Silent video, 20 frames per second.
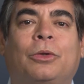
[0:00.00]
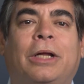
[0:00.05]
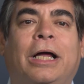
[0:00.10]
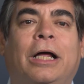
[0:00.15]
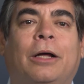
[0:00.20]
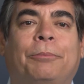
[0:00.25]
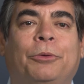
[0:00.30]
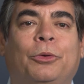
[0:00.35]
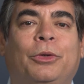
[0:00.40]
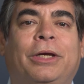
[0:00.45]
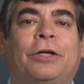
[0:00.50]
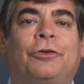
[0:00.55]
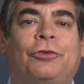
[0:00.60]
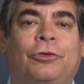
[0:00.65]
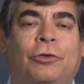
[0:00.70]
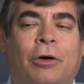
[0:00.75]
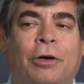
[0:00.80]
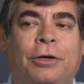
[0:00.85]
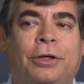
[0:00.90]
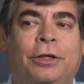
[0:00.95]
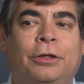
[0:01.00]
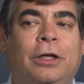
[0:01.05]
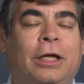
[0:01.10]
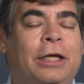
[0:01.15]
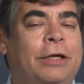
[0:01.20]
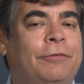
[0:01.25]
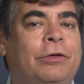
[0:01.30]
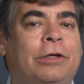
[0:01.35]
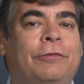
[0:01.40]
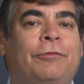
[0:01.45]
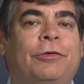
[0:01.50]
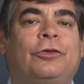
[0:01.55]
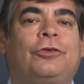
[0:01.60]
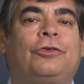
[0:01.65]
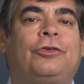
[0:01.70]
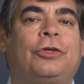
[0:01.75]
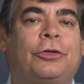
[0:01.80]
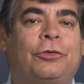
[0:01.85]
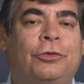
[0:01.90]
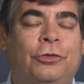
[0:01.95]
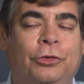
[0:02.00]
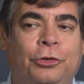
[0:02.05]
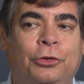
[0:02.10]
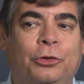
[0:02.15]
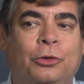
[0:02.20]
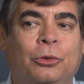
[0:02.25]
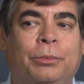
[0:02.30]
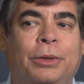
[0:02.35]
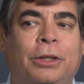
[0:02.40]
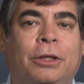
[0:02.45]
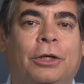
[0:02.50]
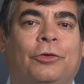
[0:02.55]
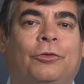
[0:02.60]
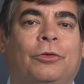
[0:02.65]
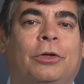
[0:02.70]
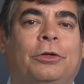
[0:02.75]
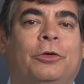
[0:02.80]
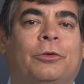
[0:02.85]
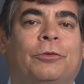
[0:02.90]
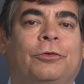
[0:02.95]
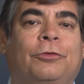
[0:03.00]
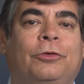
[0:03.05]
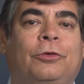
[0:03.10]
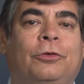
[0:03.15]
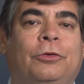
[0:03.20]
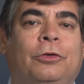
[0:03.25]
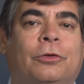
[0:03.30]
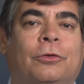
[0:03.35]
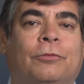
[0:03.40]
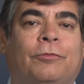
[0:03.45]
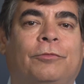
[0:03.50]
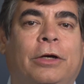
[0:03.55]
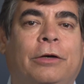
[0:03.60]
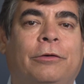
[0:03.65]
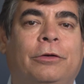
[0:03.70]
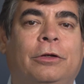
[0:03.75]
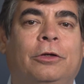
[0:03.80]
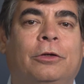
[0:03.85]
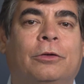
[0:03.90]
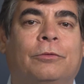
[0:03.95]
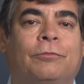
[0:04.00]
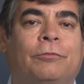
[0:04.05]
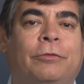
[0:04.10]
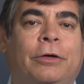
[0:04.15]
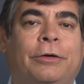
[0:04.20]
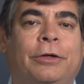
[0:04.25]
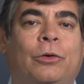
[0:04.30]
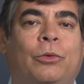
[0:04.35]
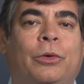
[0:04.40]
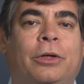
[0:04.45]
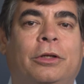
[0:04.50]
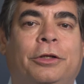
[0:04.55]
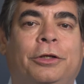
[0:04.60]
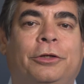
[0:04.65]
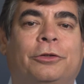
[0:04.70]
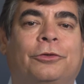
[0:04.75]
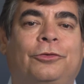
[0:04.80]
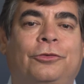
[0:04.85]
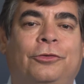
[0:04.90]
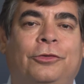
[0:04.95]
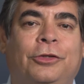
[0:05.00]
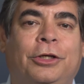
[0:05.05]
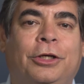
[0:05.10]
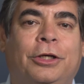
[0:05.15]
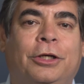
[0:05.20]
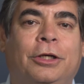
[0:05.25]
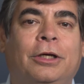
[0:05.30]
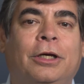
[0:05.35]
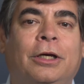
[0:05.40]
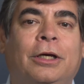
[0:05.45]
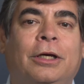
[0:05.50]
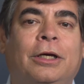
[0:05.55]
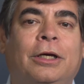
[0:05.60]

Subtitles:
will help you get started, even if it's just you, because you'll very quickly you'll see